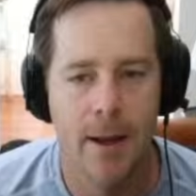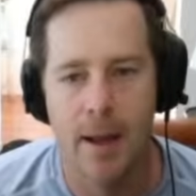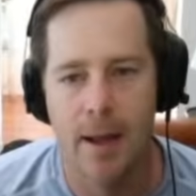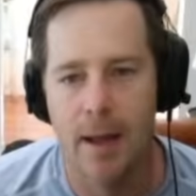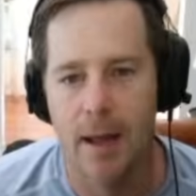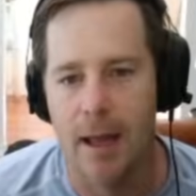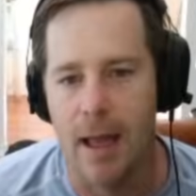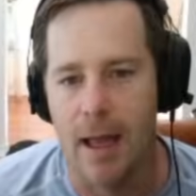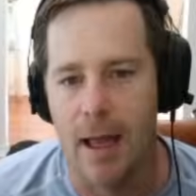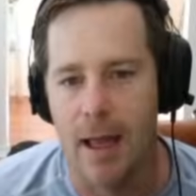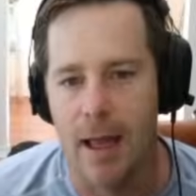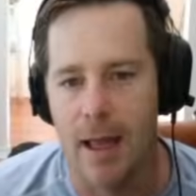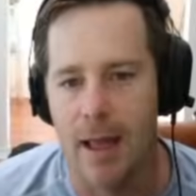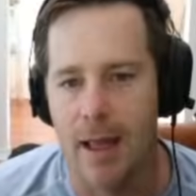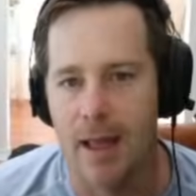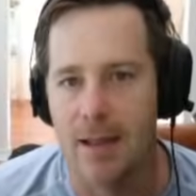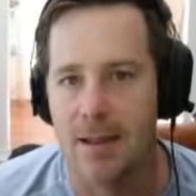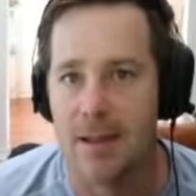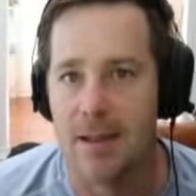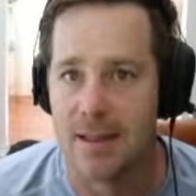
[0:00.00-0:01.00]

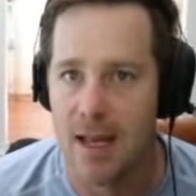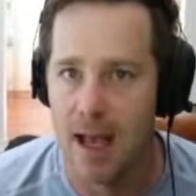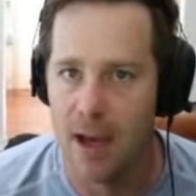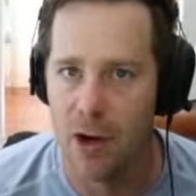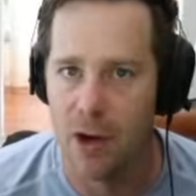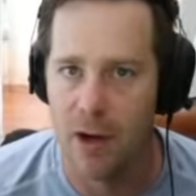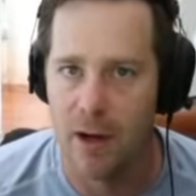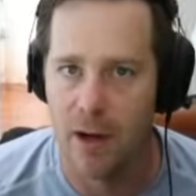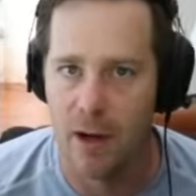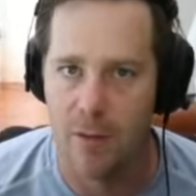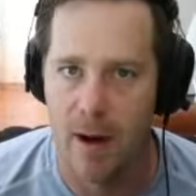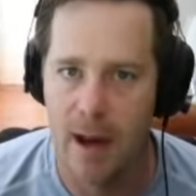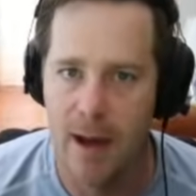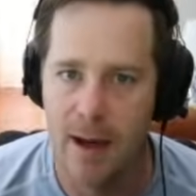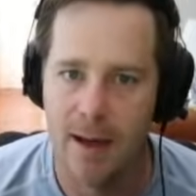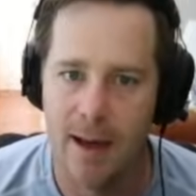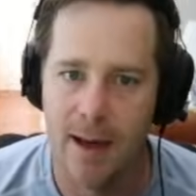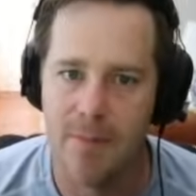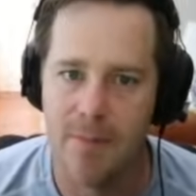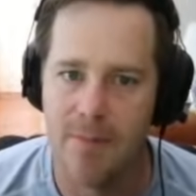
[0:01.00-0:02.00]
and a tedder and a rake,
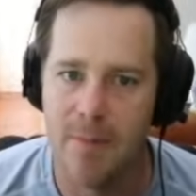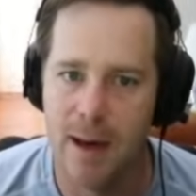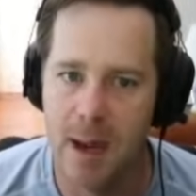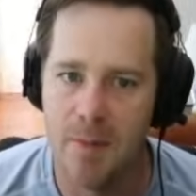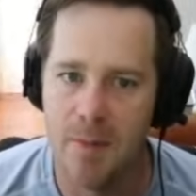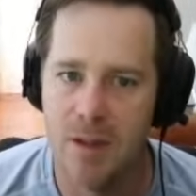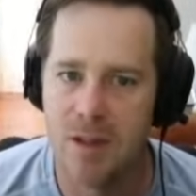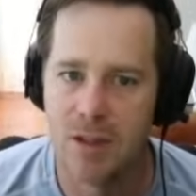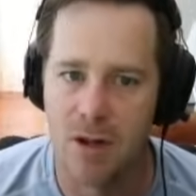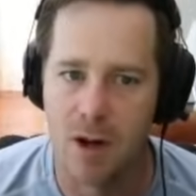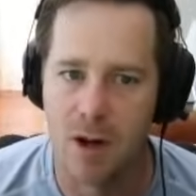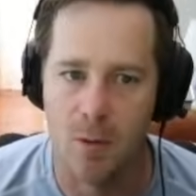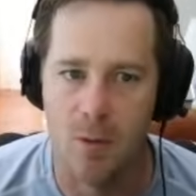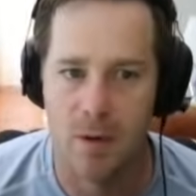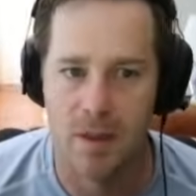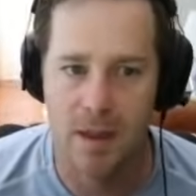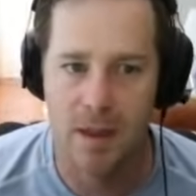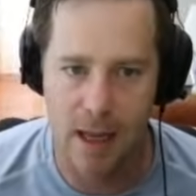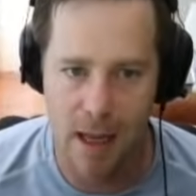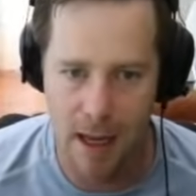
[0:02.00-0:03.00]
and maybe start
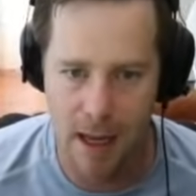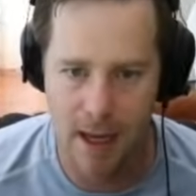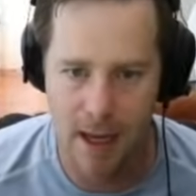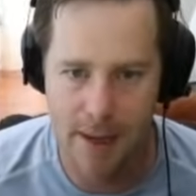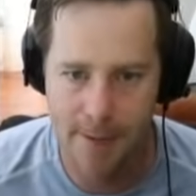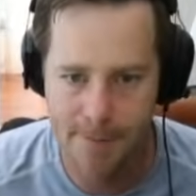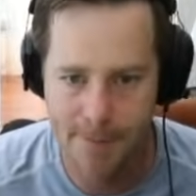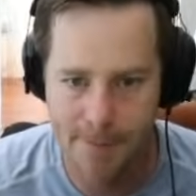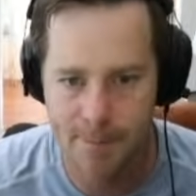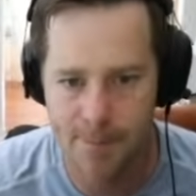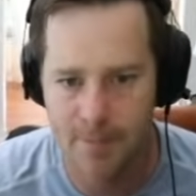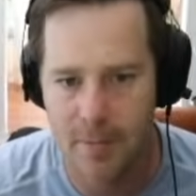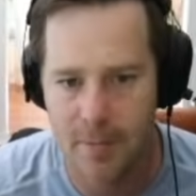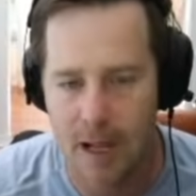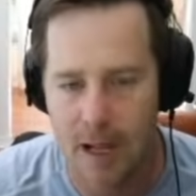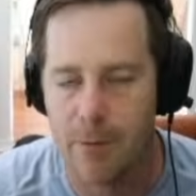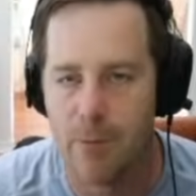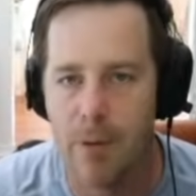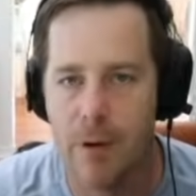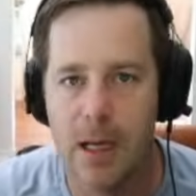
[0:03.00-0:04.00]
with the hay.
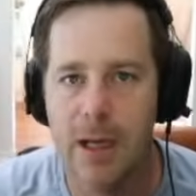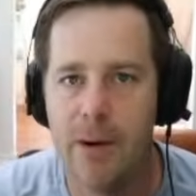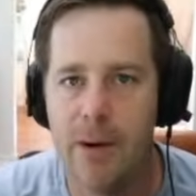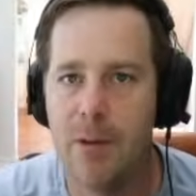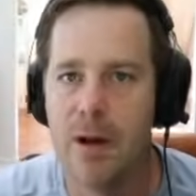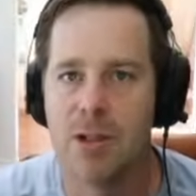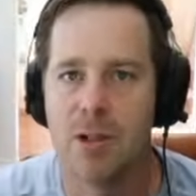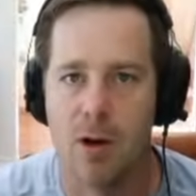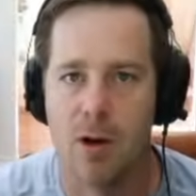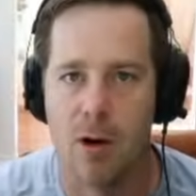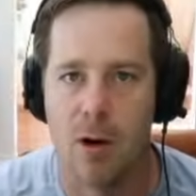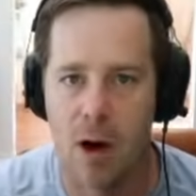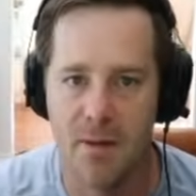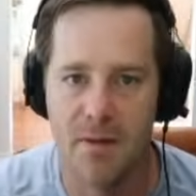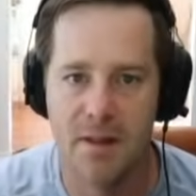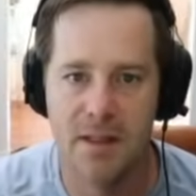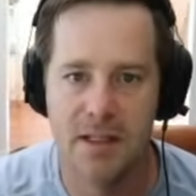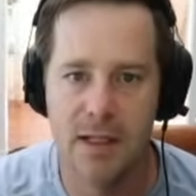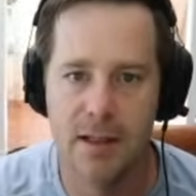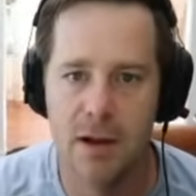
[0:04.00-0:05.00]
I really want to start
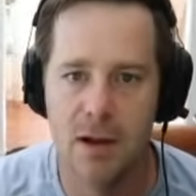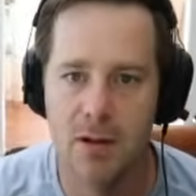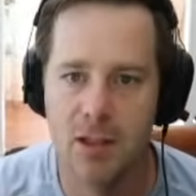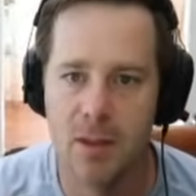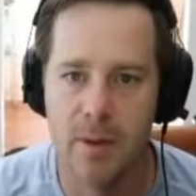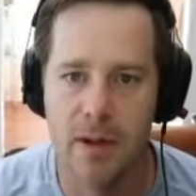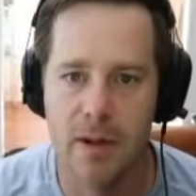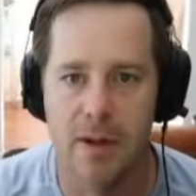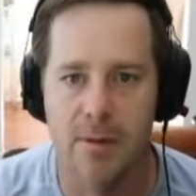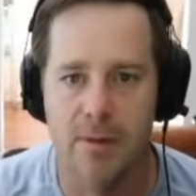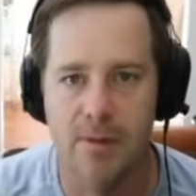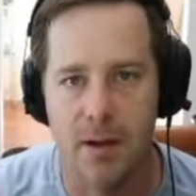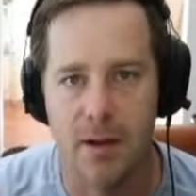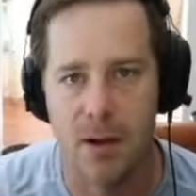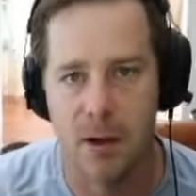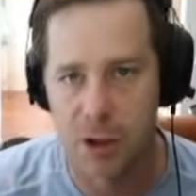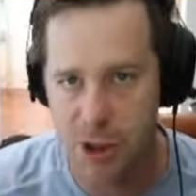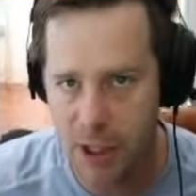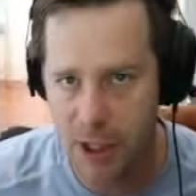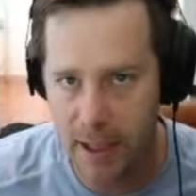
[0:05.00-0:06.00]
harvesting those so we can feed our
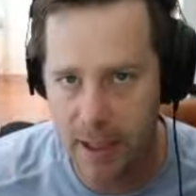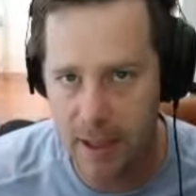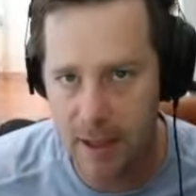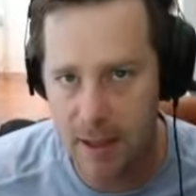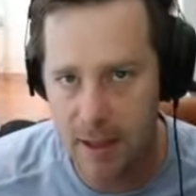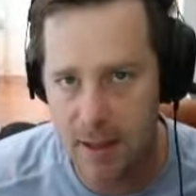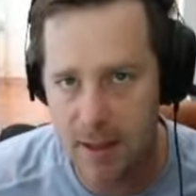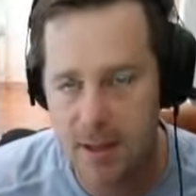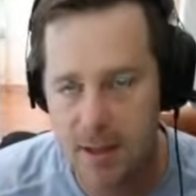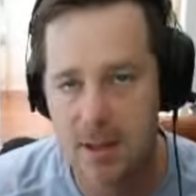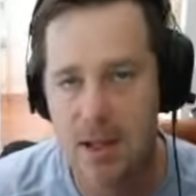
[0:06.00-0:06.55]
chickens,